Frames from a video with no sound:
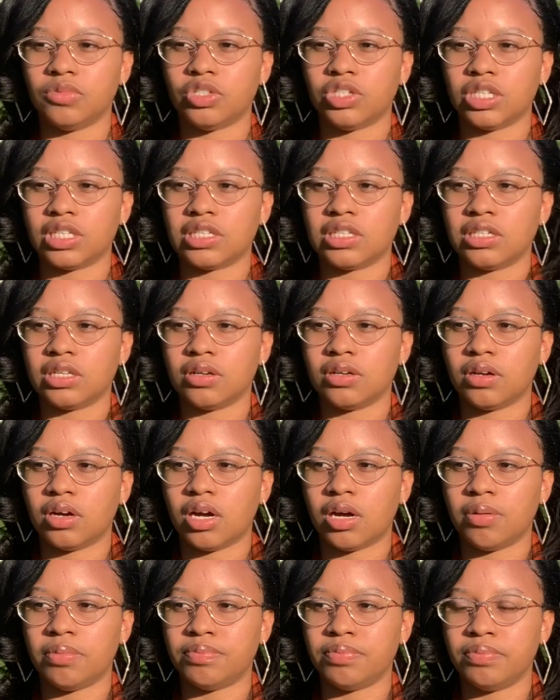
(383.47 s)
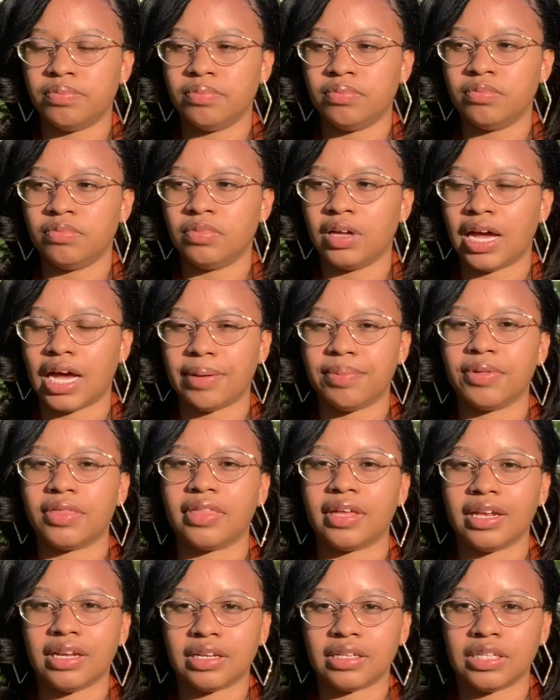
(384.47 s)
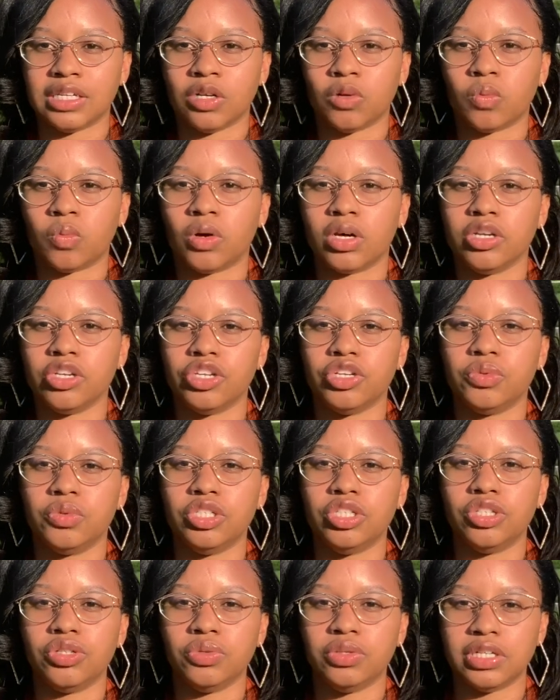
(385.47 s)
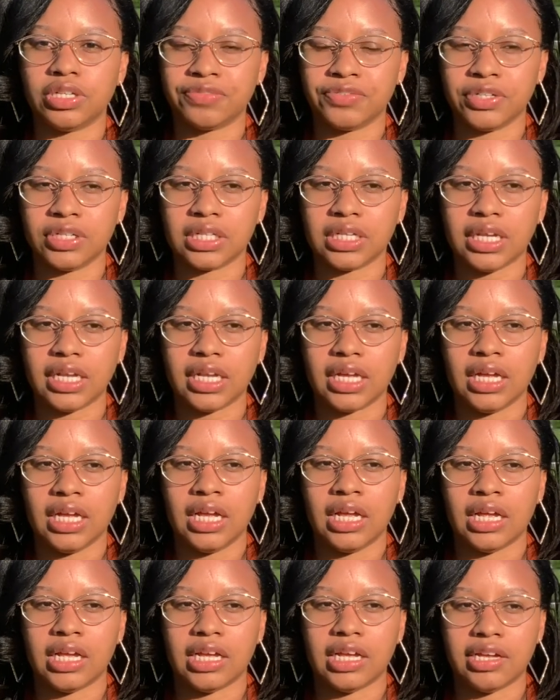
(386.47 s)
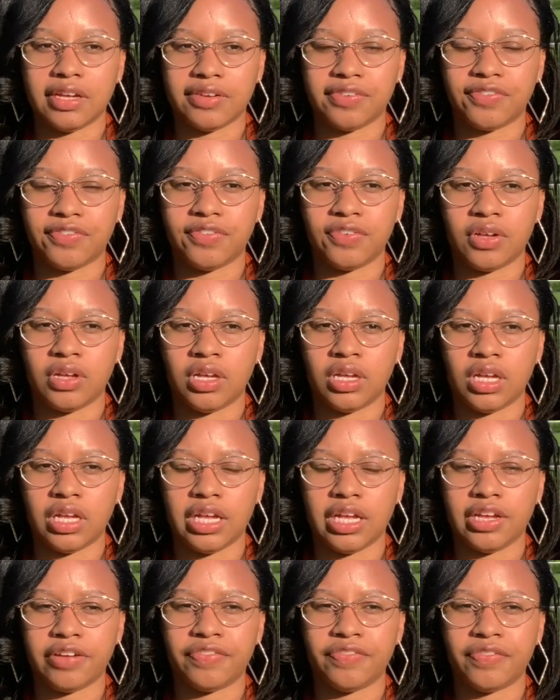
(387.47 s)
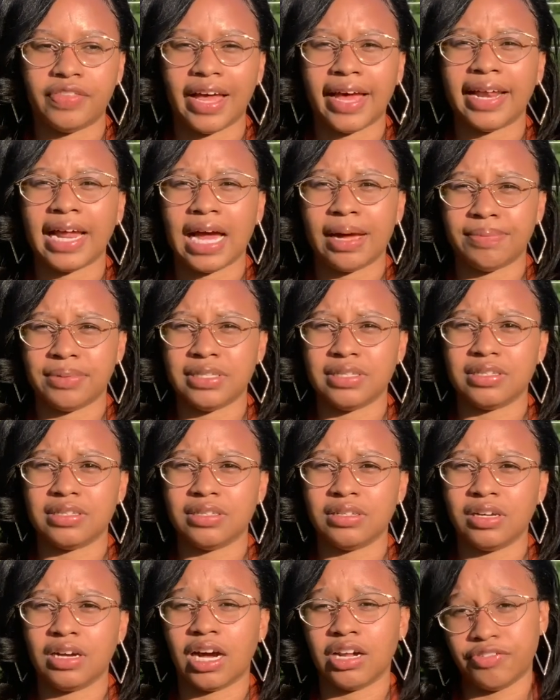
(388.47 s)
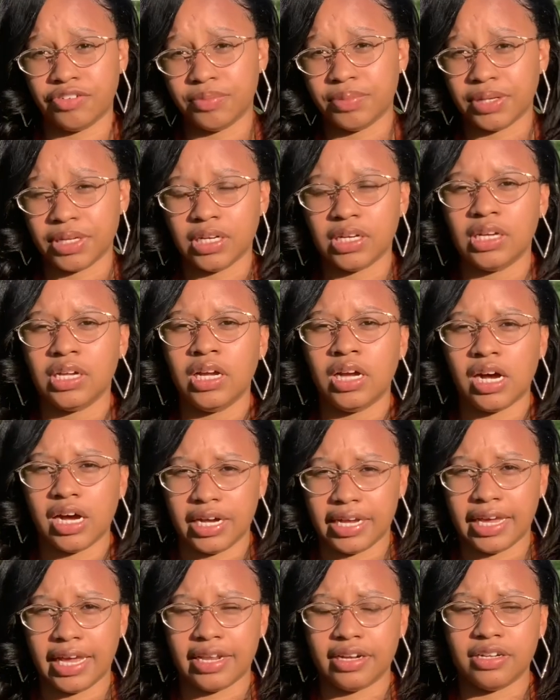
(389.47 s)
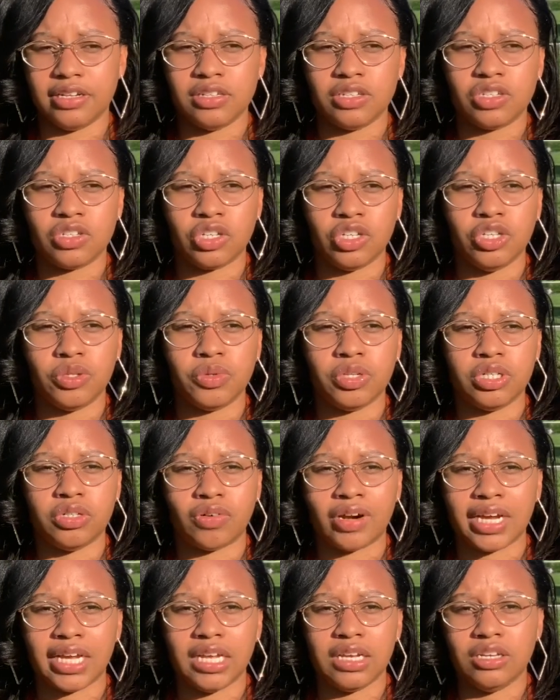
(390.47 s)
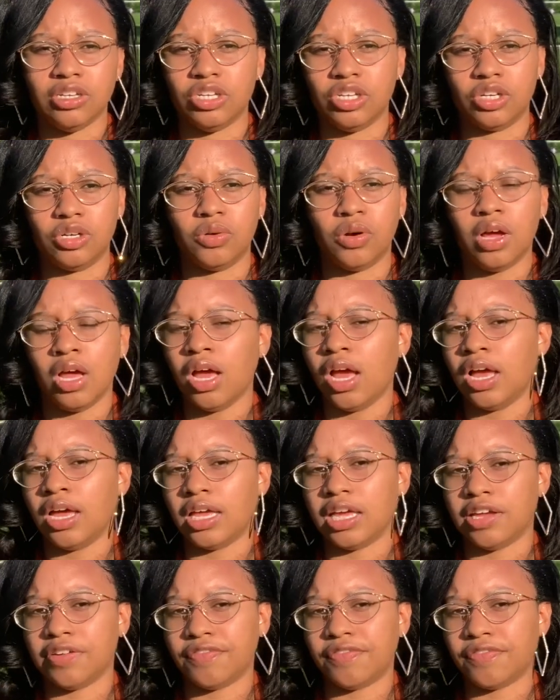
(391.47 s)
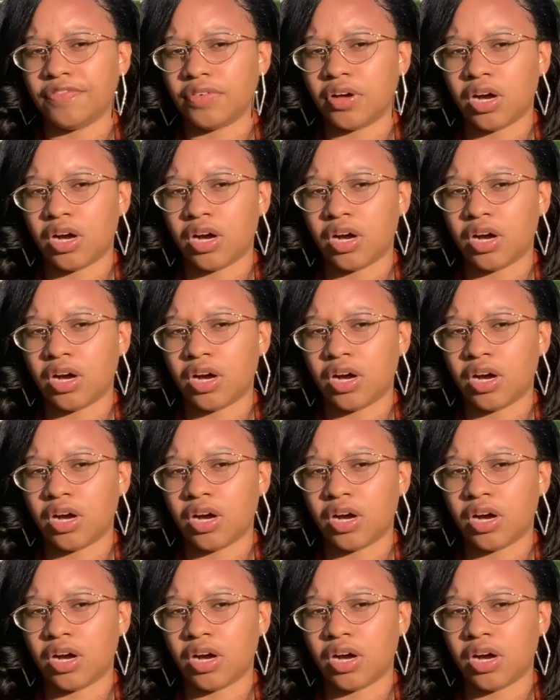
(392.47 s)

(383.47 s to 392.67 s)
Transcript: just hypothetically what you would do differently if that happens, God forbid, again. So you would write, if